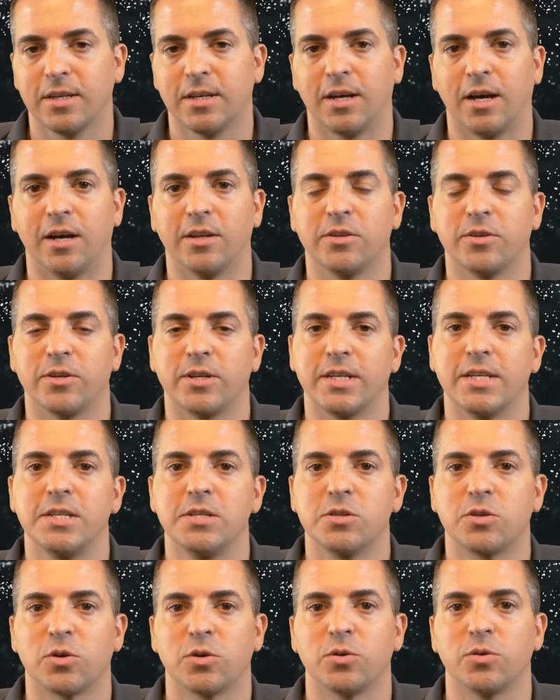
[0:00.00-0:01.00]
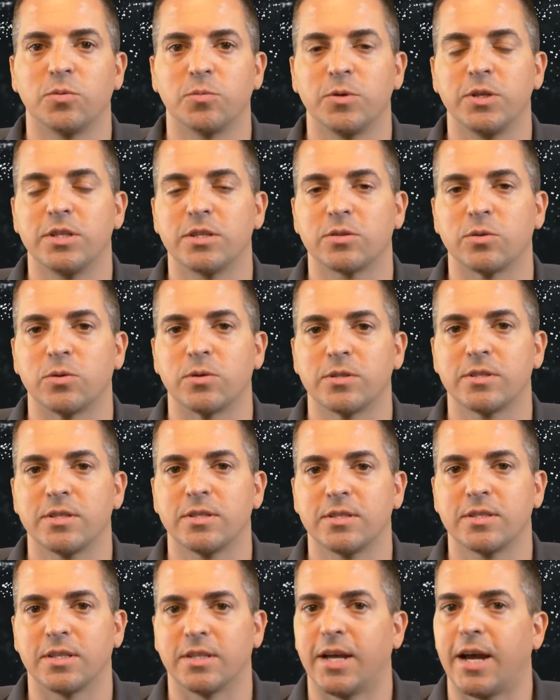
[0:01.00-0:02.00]
other internal
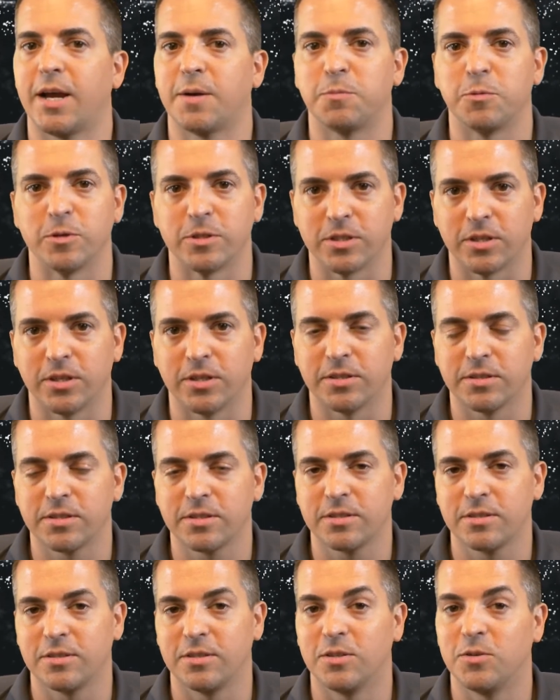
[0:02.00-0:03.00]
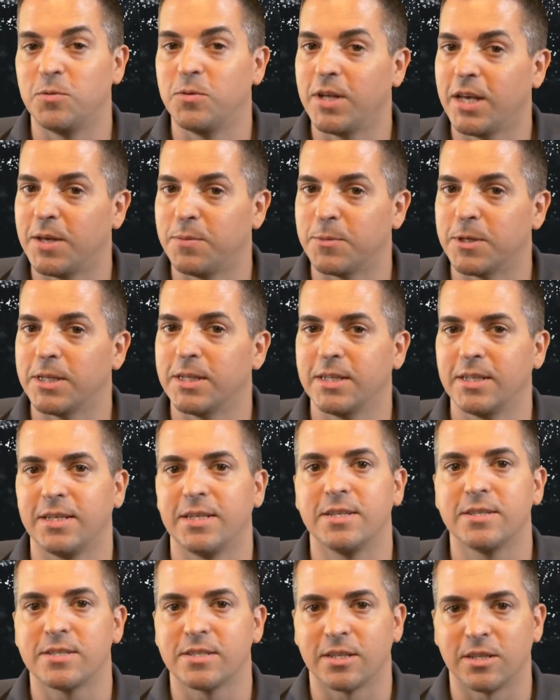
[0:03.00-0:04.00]
resources, lab results, you name it,
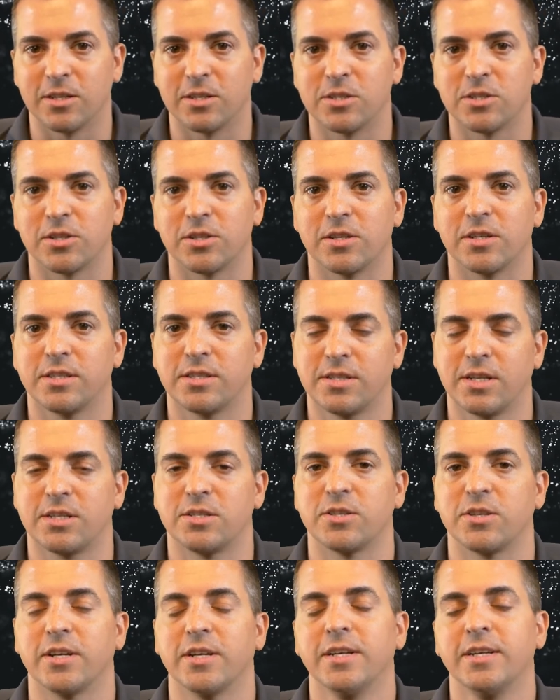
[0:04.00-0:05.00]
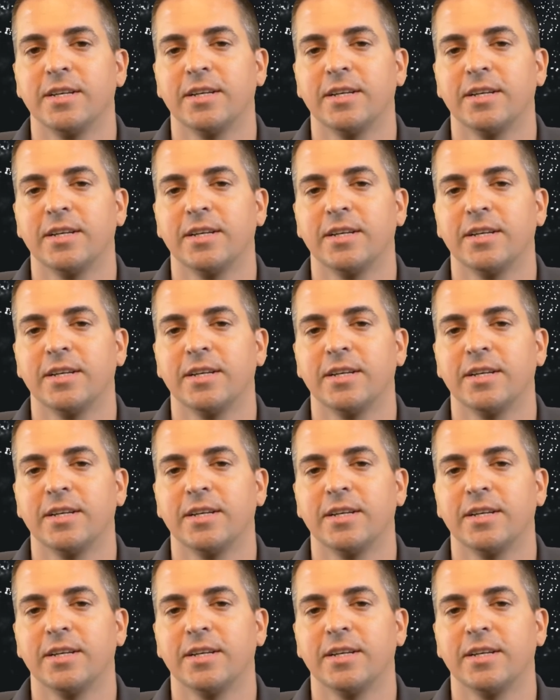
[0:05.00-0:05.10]
e-signature, etc.